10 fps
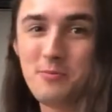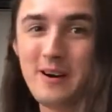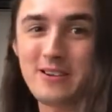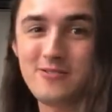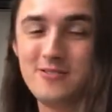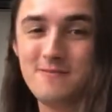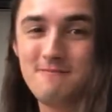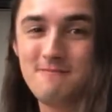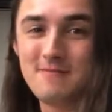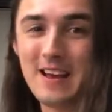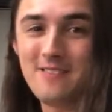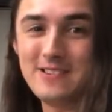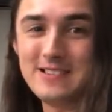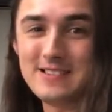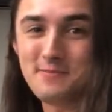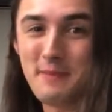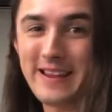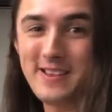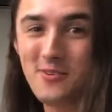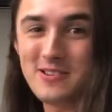bottle that was making
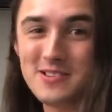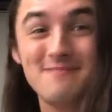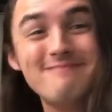noise.